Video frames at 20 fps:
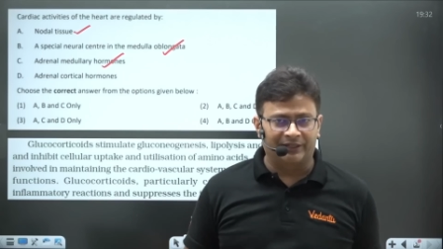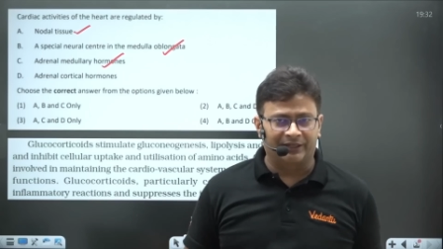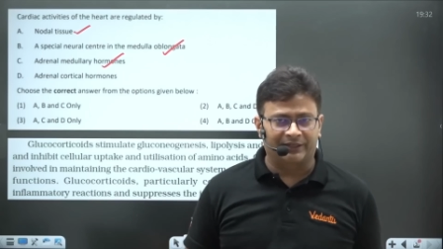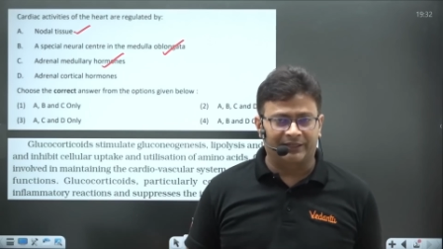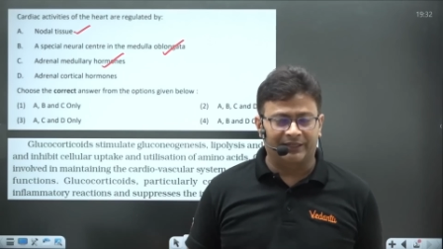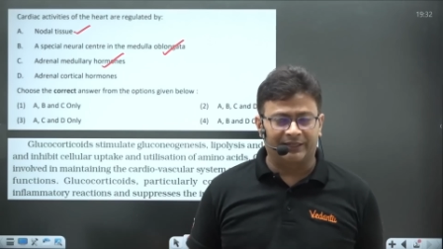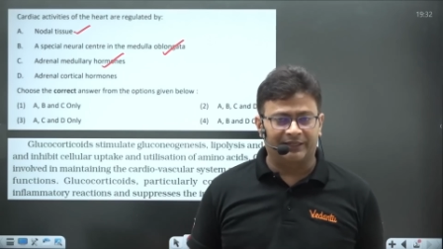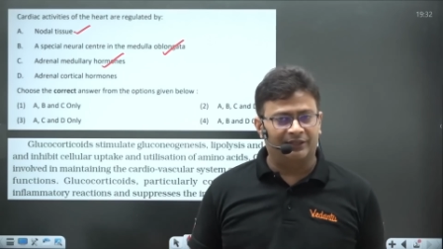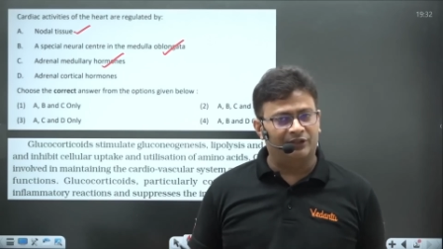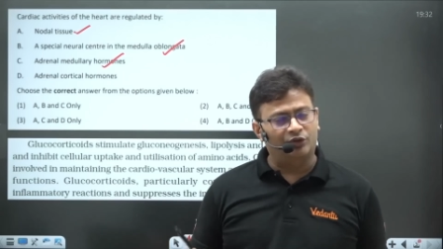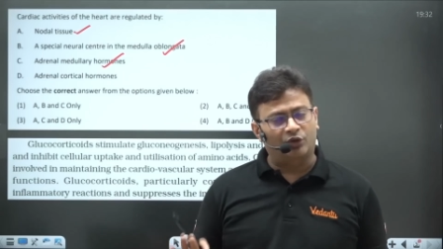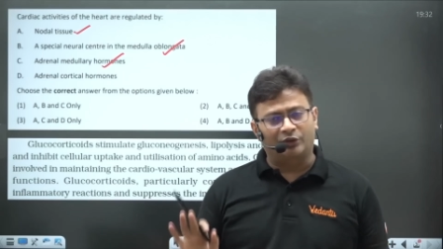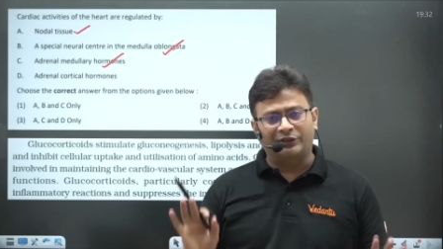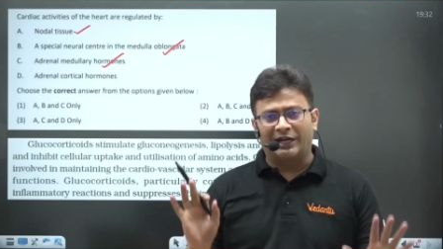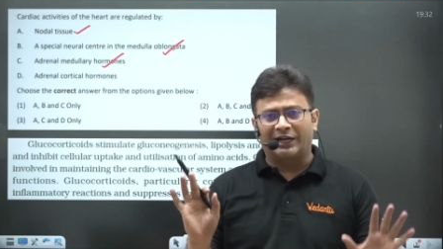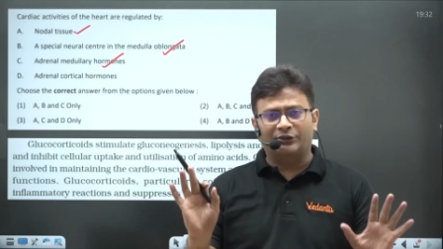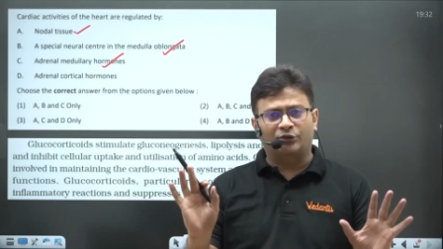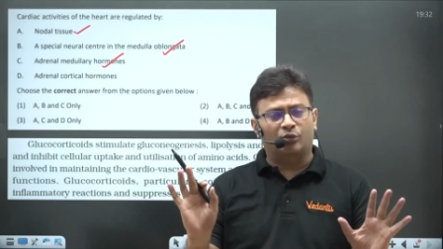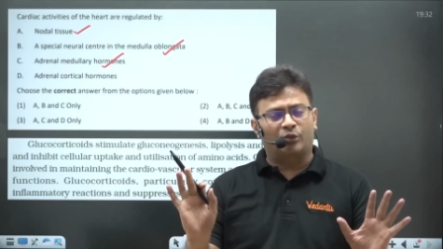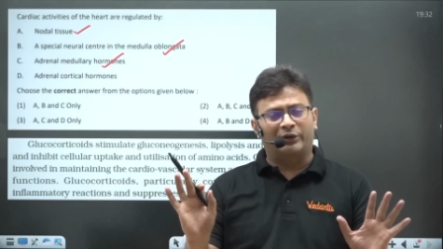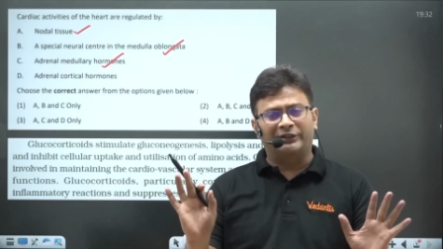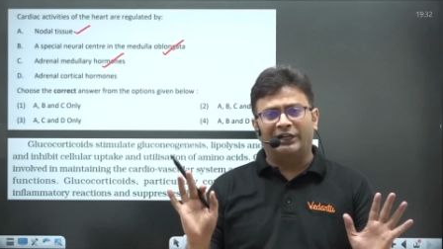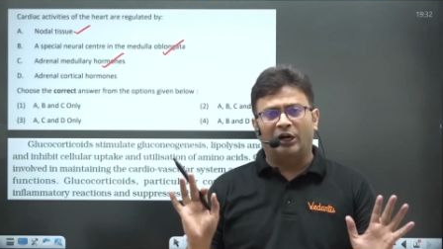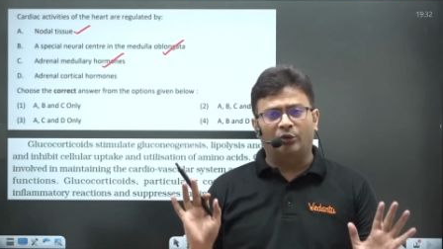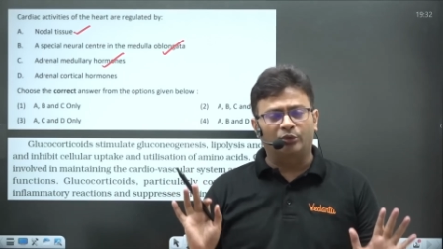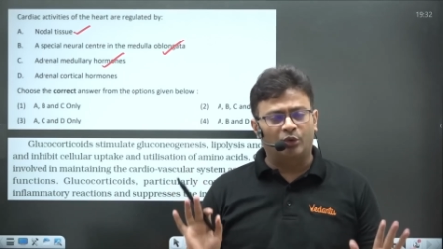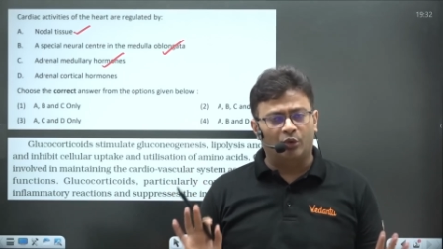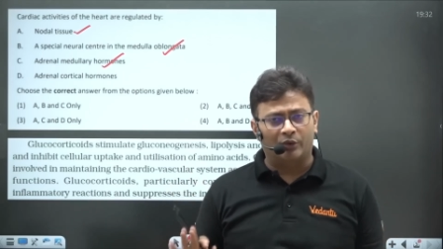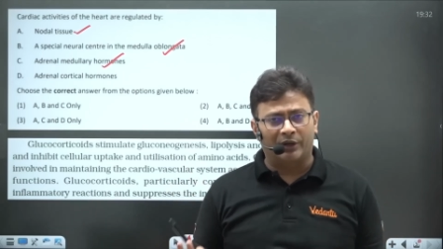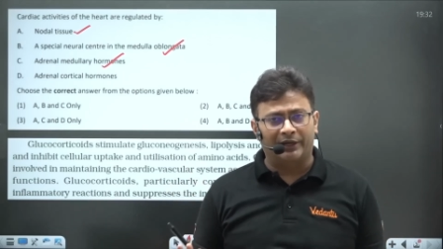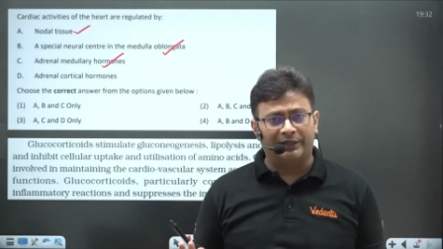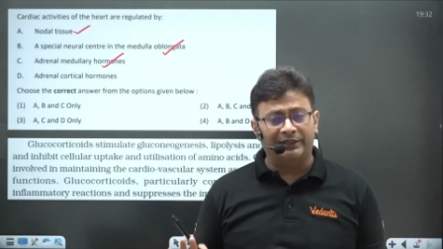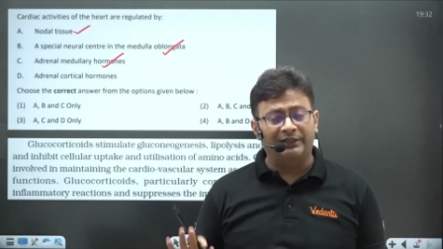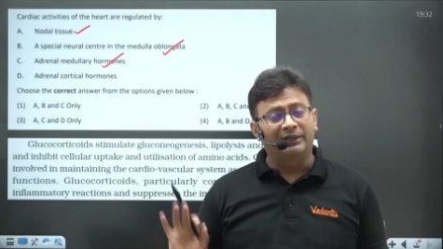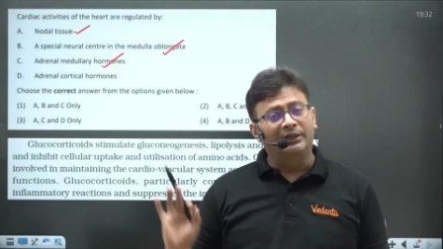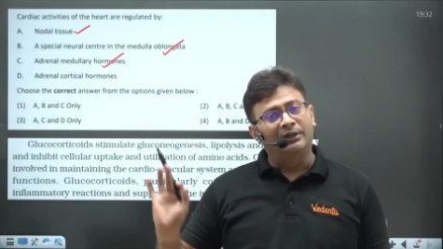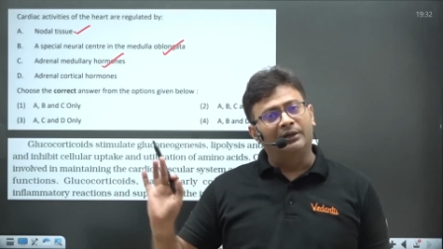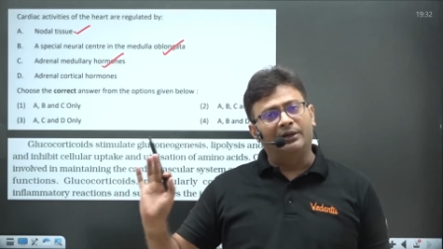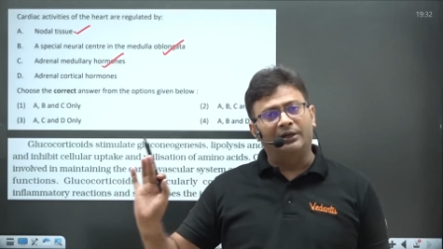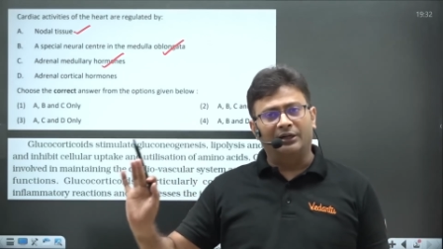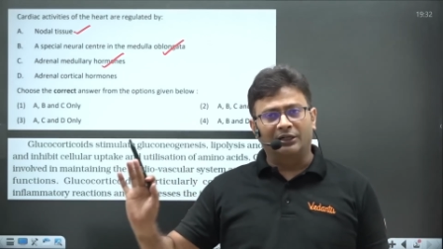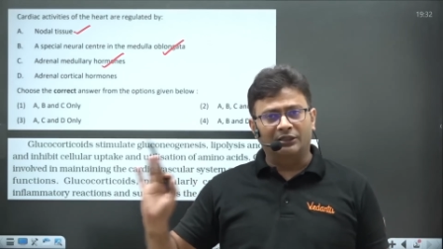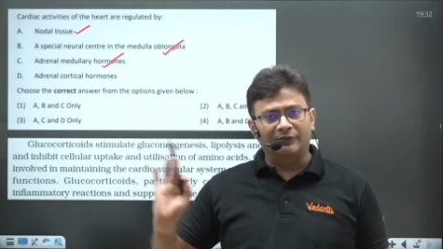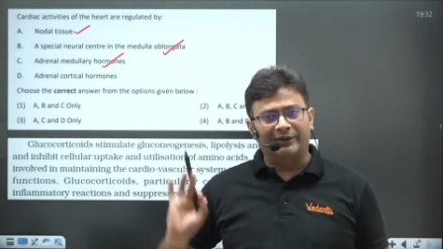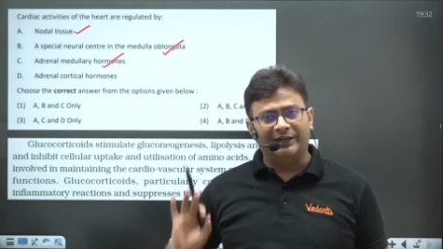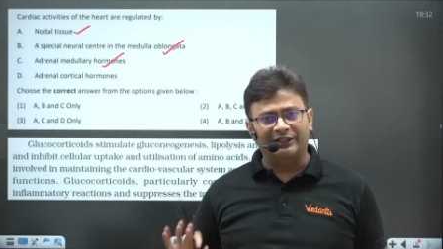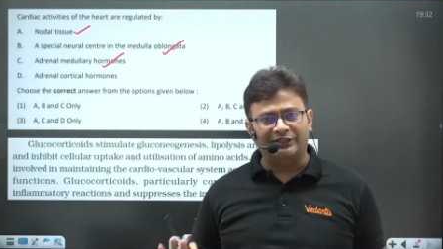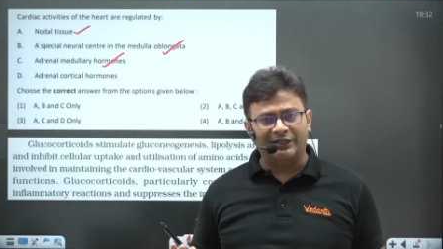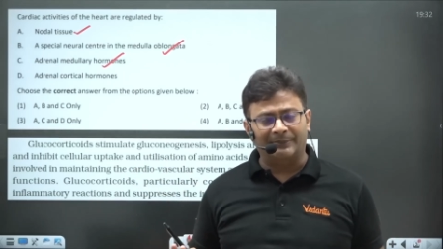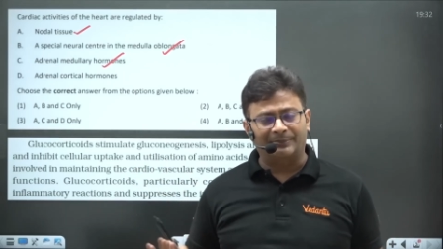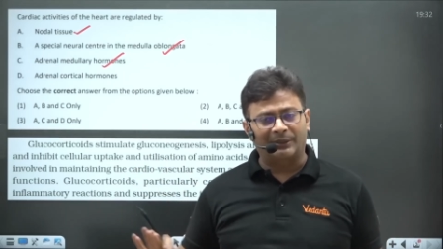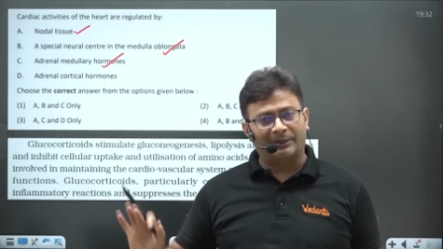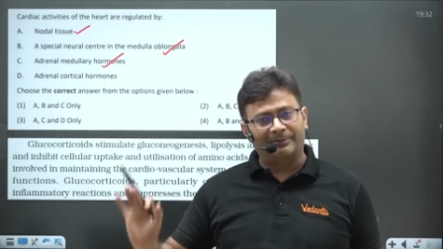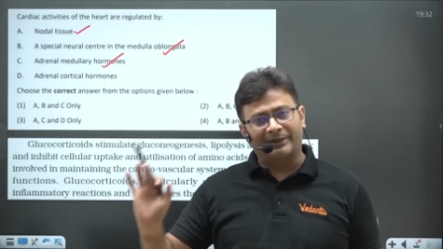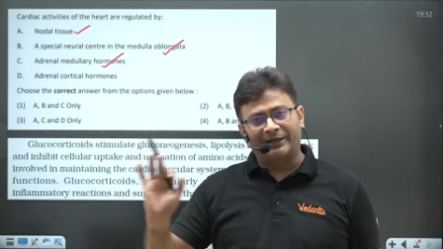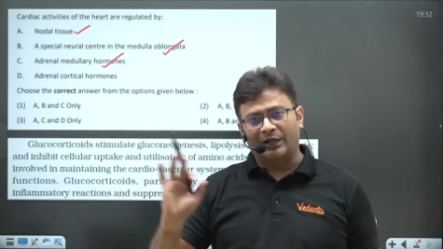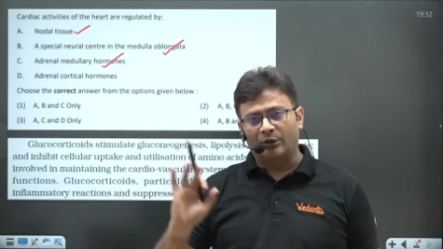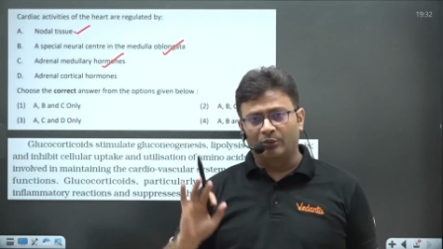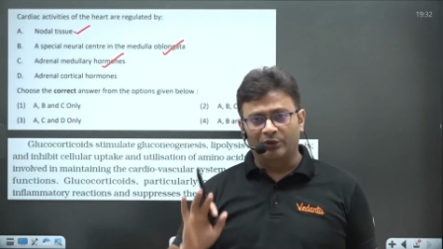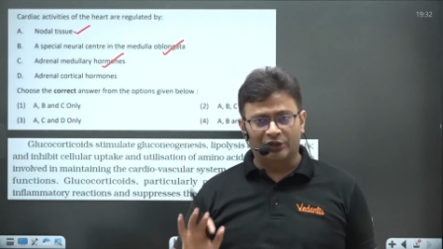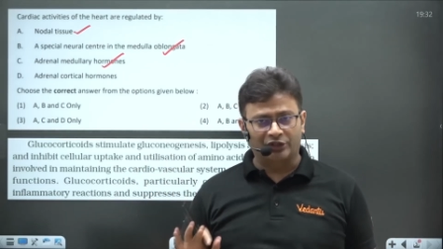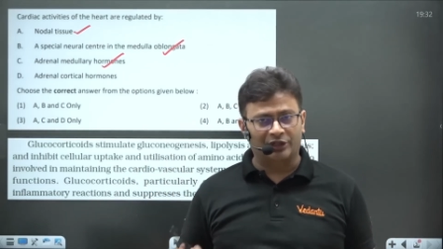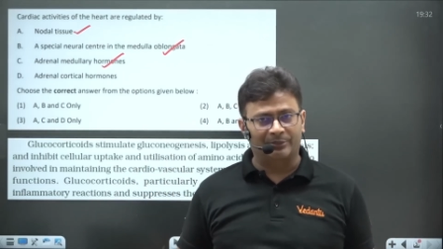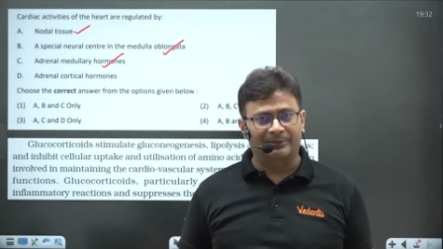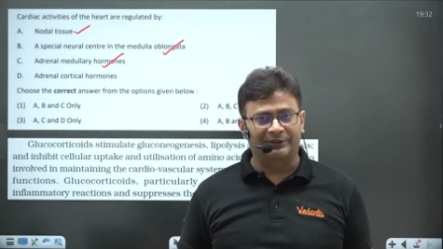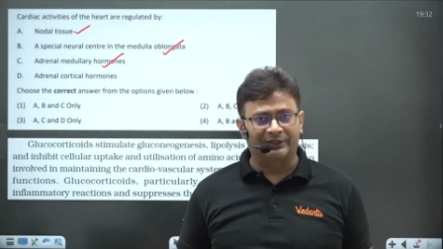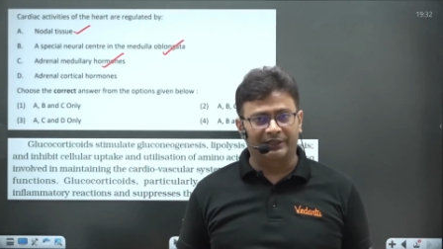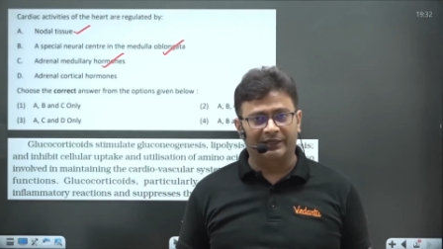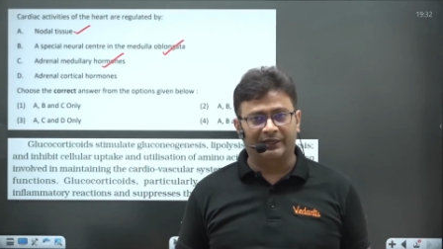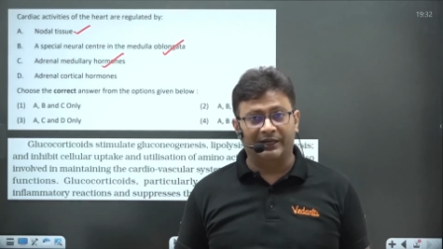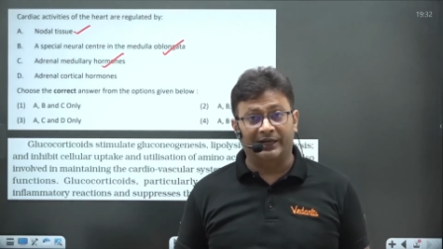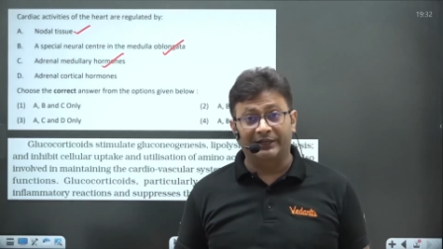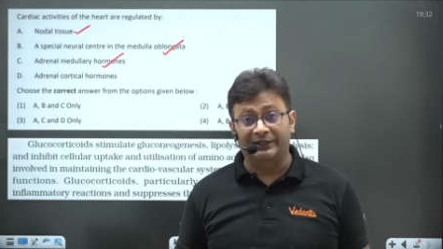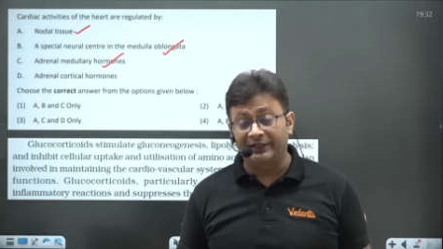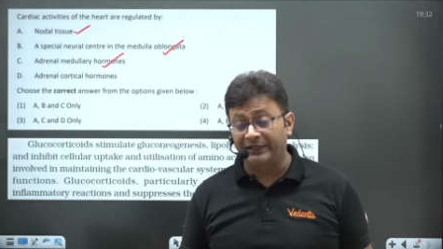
So there will be no doubt here. It is mentioned in the regulation of heart chapter.